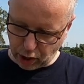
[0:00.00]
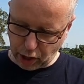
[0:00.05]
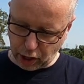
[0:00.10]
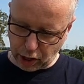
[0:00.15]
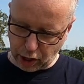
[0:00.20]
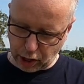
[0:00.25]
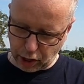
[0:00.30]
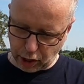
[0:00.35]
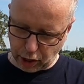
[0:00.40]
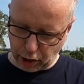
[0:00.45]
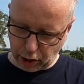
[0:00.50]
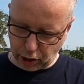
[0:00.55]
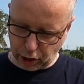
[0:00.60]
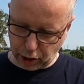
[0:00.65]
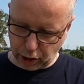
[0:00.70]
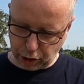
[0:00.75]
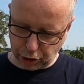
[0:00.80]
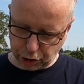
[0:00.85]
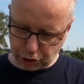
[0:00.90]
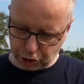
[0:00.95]

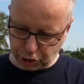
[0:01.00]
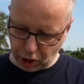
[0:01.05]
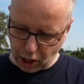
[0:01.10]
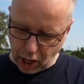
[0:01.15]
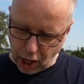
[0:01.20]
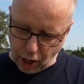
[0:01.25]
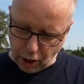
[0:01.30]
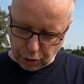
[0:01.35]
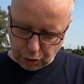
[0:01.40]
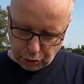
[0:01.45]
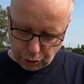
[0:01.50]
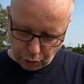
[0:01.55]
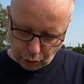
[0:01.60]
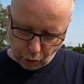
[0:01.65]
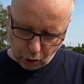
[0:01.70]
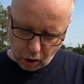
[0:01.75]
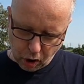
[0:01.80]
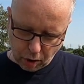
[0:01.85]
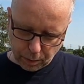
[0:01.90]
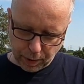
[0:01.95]
is
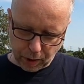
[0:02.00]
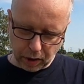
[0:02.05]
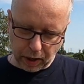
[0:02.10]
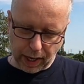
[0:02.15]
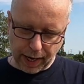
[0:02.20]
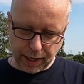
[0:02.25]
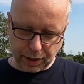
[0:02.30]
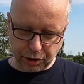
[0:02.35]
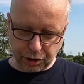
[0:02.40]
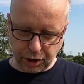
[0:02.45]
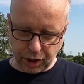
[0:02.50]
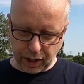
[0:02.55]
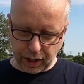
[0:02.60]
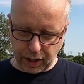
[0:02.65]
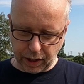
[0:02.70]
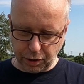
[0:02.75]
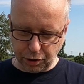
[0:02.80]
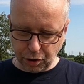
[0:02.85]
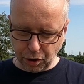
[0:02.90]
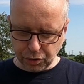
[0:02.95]
normal
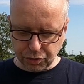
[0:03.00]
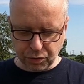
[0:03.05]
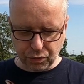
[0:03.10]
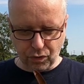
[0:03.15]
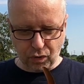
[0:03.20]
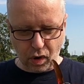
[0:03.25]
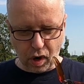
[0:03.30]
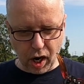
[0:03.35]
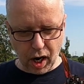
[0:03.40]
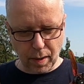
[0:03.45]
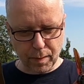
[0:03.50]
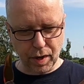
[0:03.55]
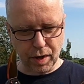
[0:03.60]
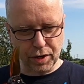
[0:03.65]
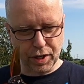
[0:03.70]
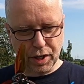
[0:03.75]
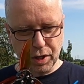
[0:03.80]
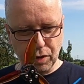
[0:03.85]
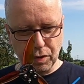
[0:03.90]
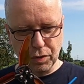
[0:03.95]
actually, not
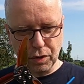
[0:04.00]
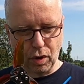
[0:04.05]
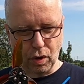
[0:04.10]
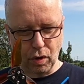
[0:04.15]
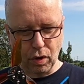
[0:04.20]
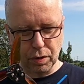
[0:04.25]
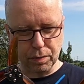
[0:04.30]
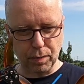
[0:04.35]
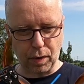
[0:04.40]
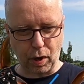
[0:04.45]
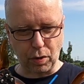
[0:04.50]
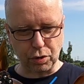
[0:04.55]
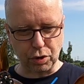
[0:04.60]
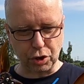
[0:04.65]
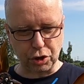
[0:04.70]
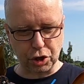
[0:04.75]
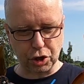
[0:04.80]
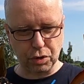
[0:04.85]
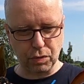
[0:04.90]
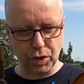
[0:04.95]
warmer than on the old
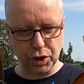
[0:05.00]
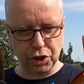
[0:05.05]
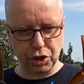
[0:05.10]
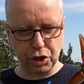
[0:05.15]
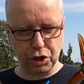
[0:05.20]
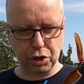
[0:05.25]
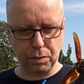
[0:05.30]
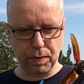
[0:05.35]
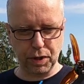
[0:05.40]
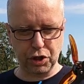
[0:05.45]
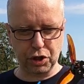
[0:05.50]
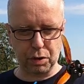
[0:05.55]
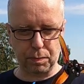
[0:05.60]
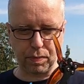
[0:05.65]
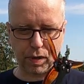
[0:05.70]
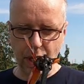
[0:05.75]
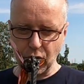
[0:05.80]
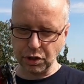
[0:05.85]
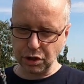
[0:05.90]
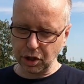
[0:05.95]
motors, which is a bit
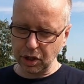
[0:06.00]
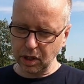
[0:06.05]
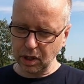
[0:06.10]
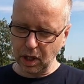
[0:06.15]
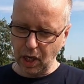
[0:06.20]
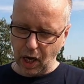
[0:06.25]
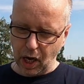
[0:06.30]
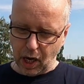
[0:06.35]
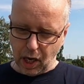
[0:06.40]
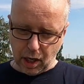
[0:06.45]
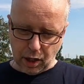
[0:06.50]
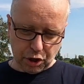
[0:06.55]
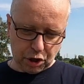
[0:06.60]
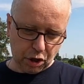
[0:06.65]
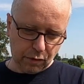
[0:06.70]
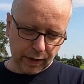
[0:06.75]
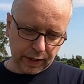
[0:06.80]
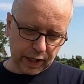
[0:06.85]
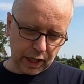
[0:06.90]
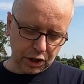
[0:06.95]
surprising.
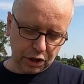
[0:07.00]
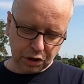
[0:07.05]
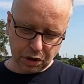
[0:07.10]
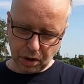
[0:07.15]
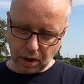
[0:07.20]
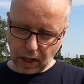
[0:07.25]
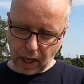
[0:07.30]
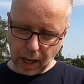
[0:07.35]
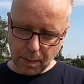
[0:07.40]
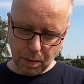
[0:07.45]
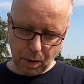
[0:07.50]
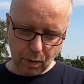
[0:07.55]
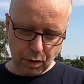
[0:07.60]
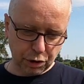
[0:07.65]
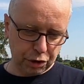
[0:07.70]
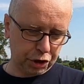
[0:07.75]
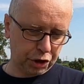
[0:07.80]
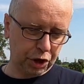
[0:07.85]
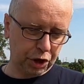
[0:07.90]
So I guess the LiPo is